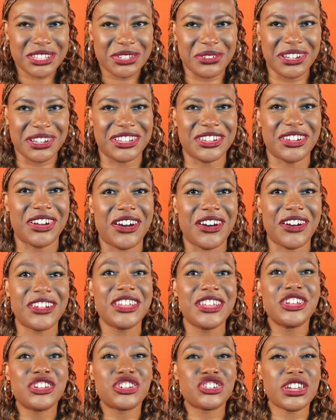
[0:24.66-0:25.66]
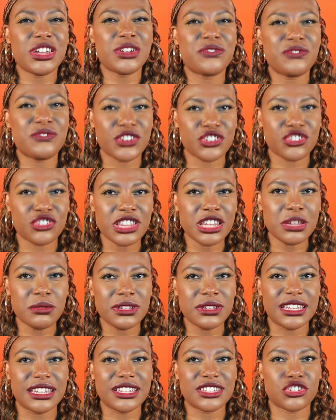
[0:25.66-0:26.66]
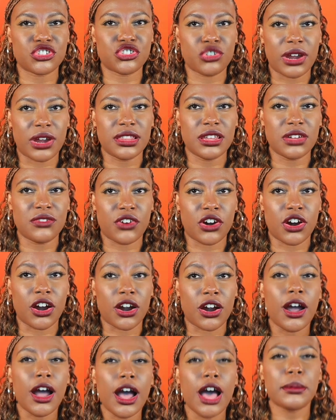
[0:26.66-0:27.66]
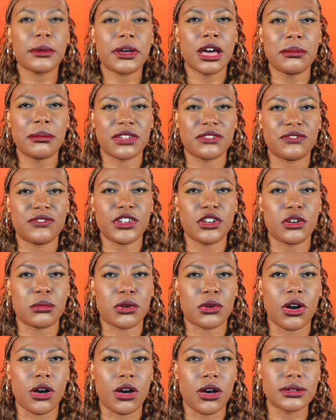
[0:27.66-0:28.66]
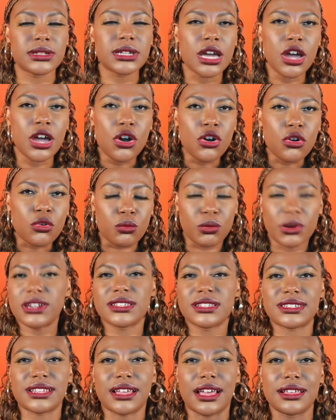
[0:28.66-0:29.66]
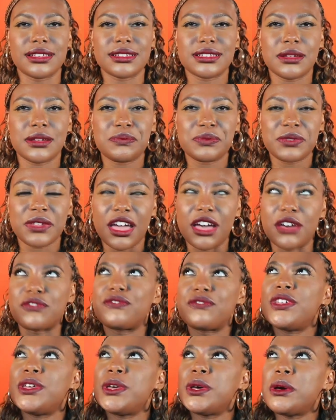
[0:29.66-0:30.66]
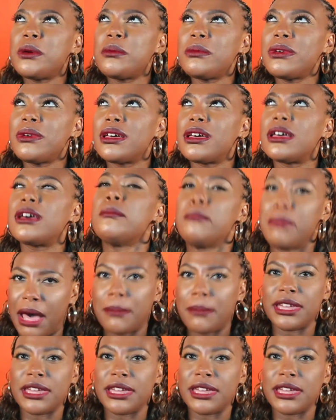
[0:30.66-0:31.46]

screen, y'all. She officially released a trailer for her upcoming film called Renaissance, a film by